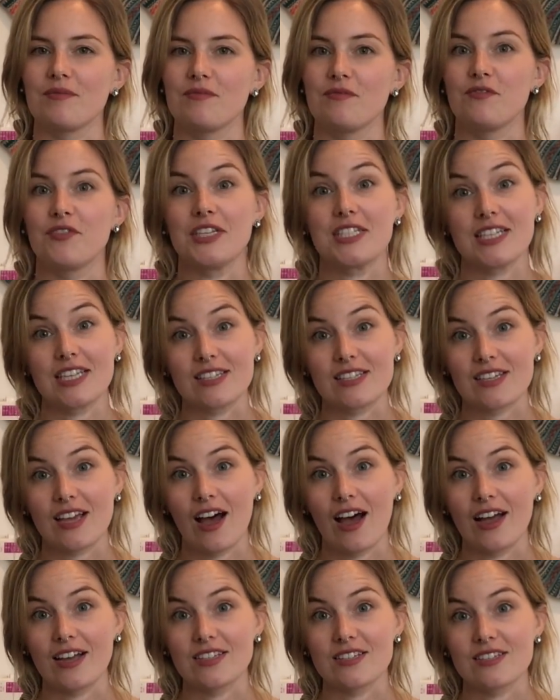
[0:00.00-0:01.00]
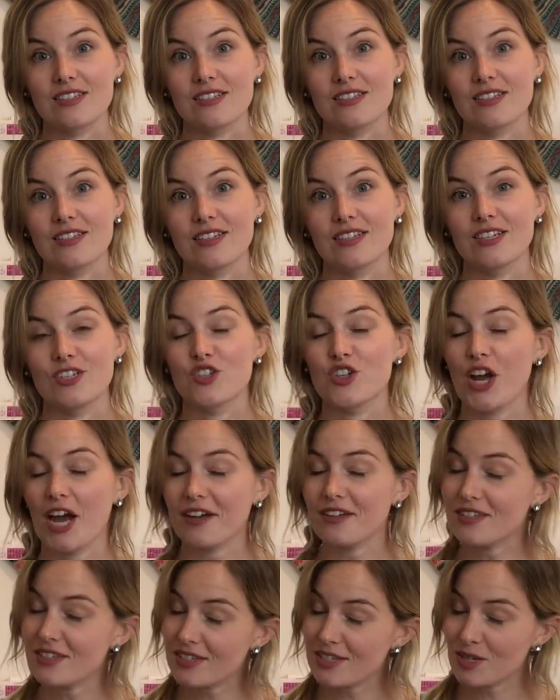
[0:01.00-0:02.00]
visits us,
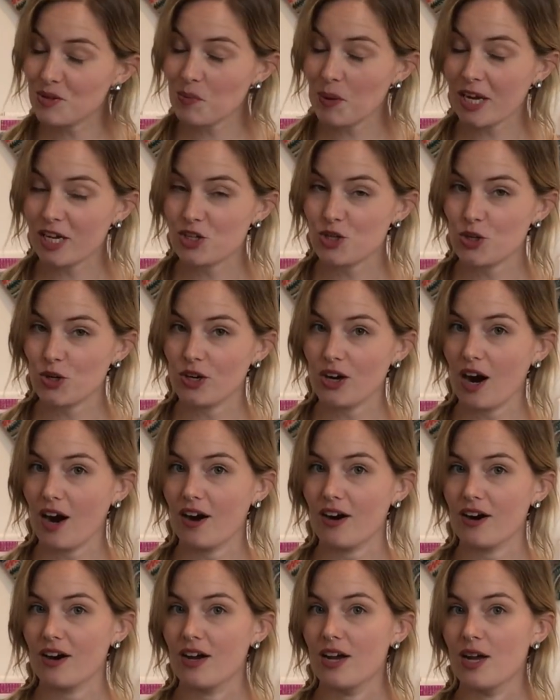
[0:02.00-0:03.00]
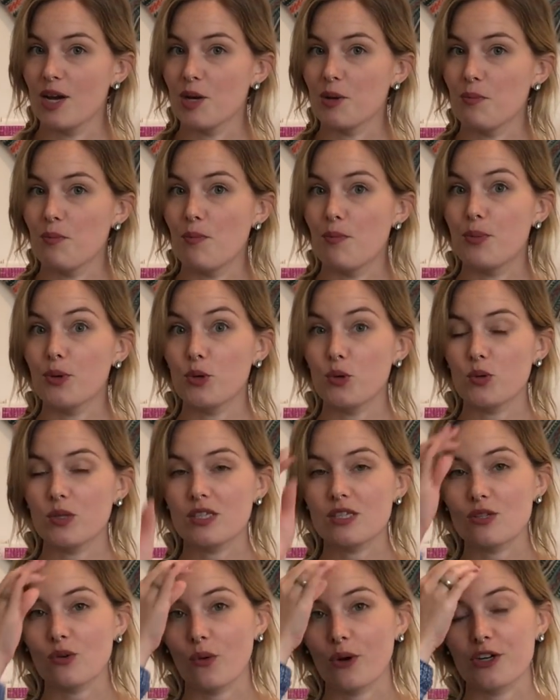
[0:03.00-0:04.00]
checks to make sure our
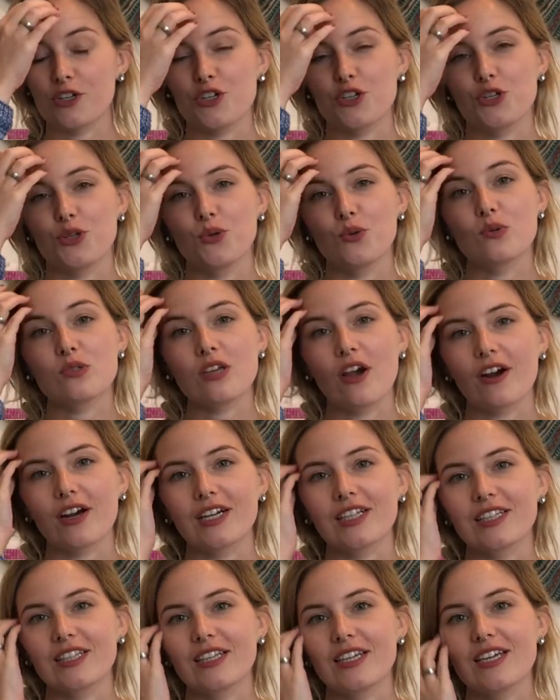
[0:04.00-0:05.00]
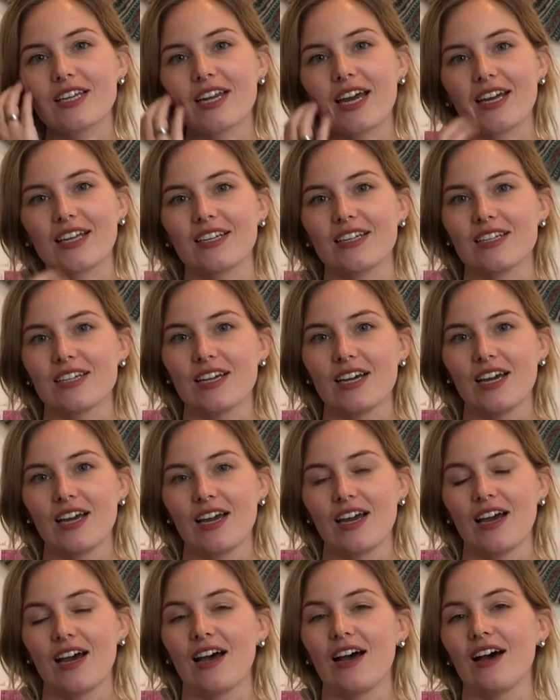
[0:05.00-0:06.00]
boots or shoes are clean, and
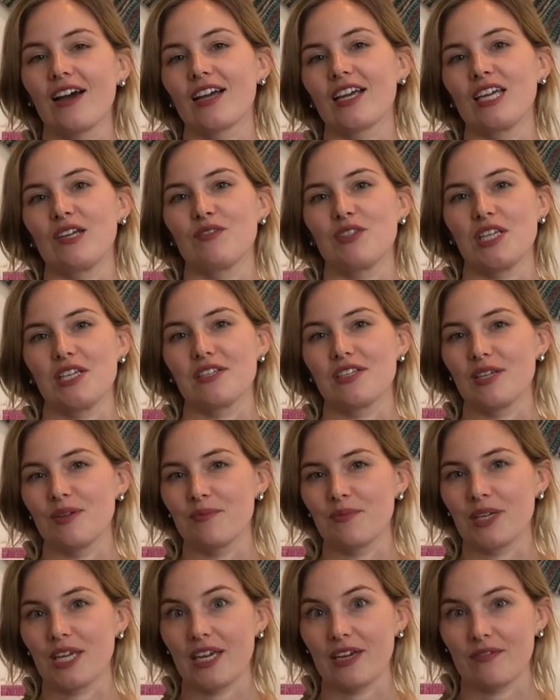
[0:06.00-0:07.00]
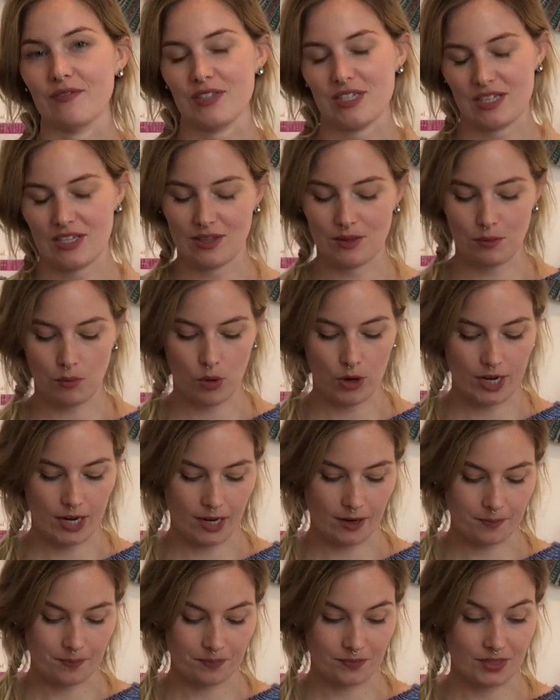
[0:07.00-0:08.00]
gives us some gifts in the
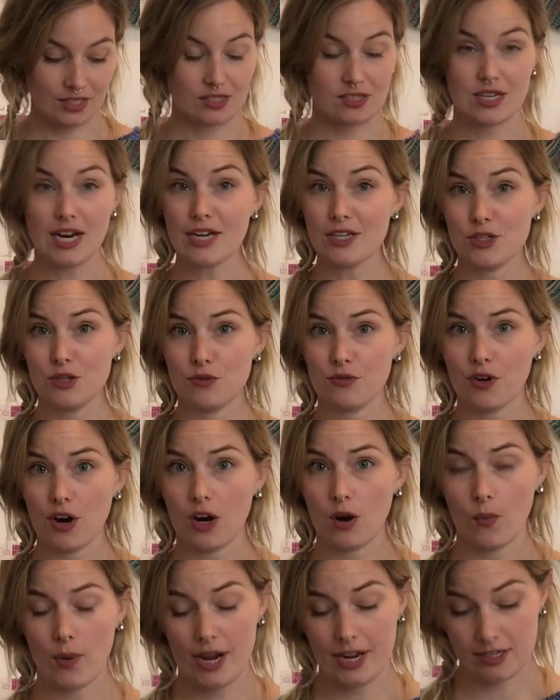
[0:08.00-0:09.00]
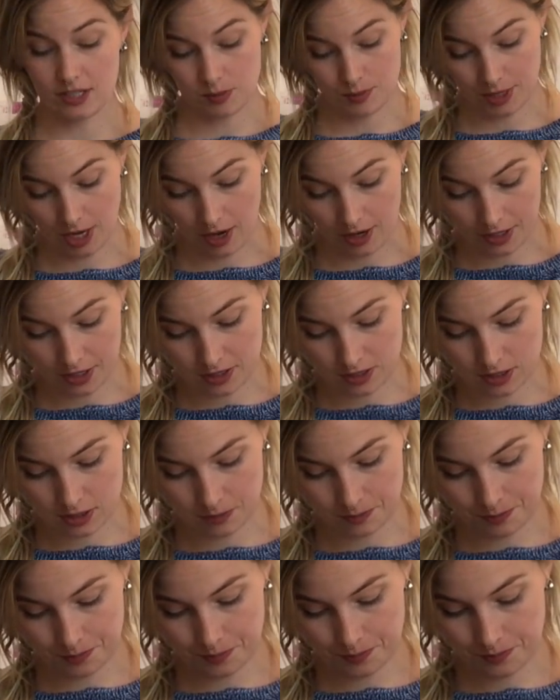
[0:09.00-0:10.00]
morning. It's not too far away, to be honest.
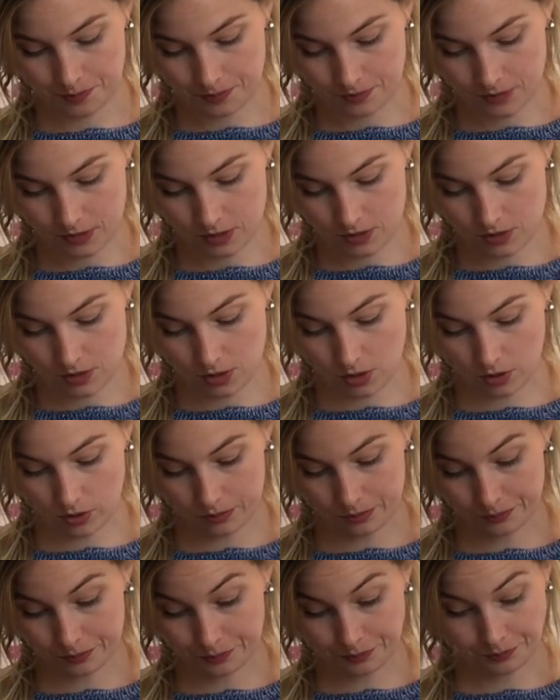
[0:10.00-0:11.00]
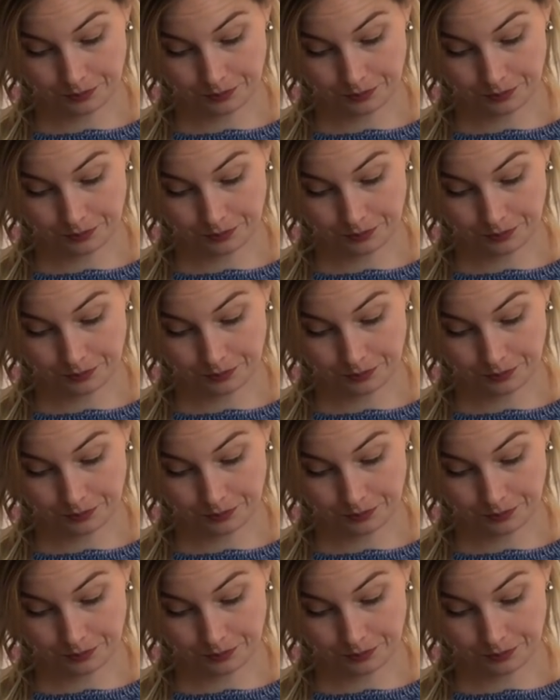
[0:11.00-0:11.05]
So